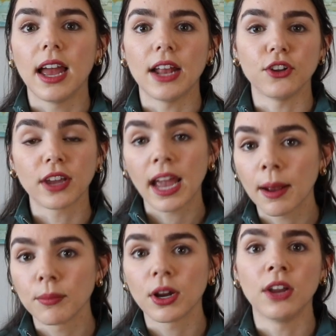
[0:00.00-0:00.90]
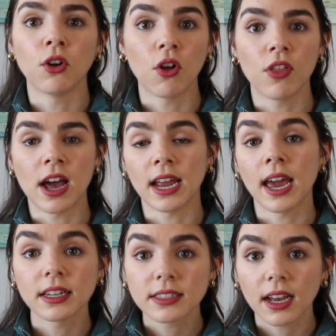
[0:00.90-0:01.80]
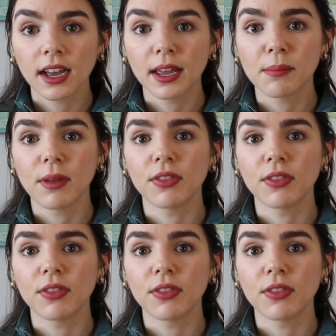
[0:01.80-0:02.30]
and your camera and all that ahead of time,